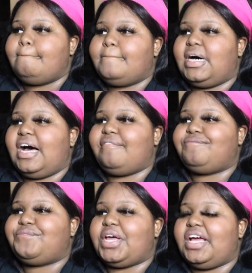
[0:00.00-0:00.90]

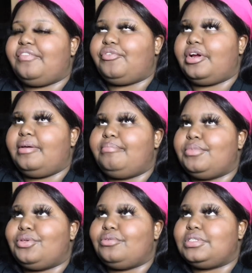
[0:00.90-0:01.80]
My favorite
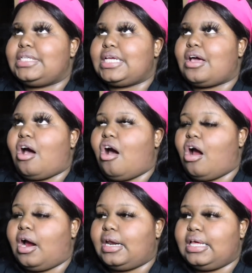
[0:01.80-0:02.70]
music
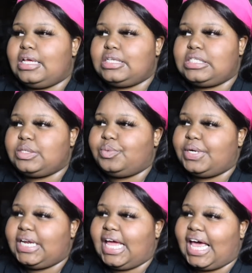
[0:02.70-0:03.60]
artist
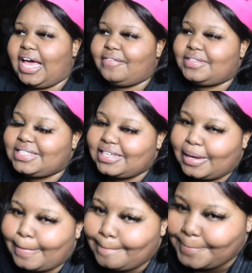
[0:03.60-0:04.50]
would have
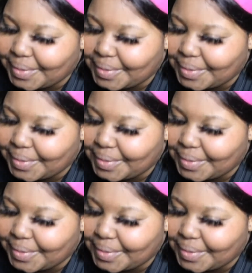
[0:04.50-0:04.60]
to